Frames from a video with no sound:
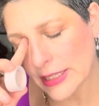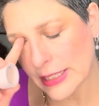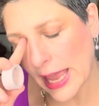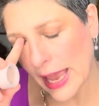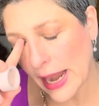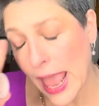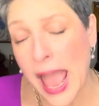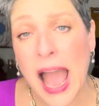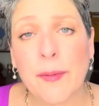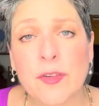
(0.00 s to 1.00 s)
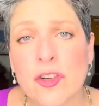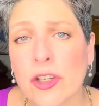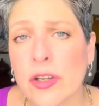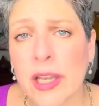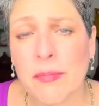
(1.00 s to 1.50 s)
set, I'm sure
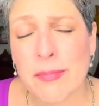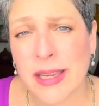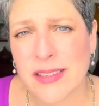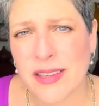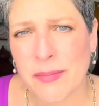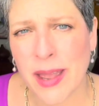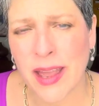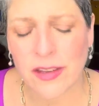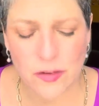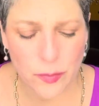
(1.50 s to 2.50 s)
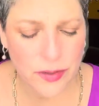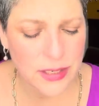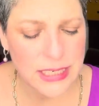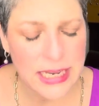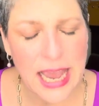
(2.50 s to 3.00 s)
you can mix and match with the
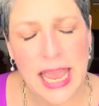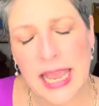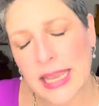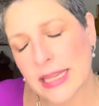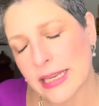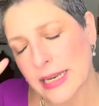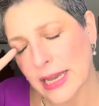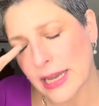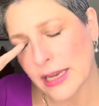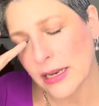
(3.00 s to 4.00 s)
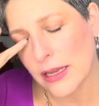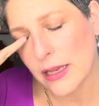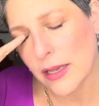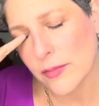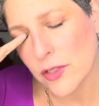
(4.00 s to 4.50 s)
day and the night.
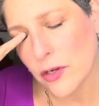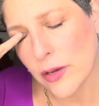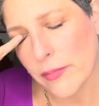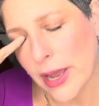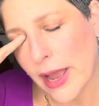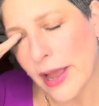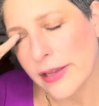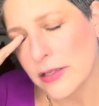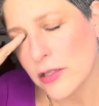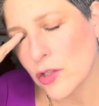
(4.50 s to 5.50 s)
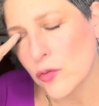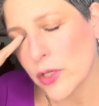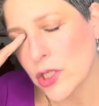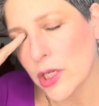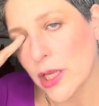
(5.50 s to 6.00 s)
I'm sorry, my eyes is
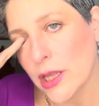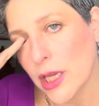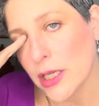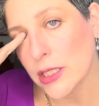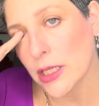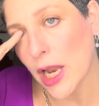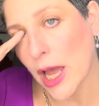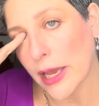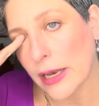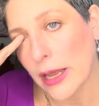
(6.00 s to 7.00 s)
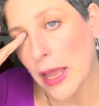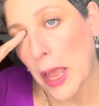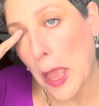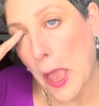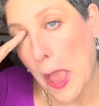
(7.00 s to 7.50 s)
twitching. I think it's the light.
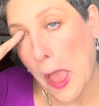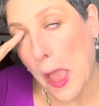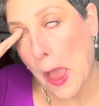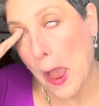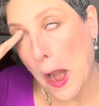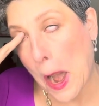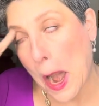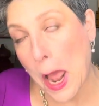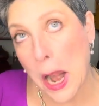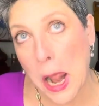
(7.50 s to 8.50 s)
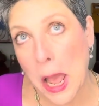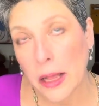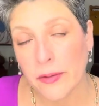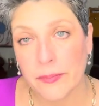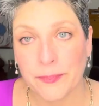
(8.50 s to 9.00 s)
La la la.
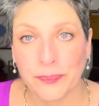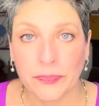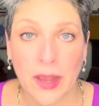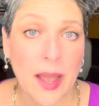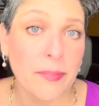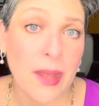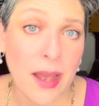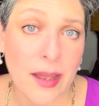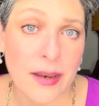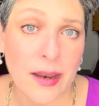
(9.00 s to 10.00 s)
I'm not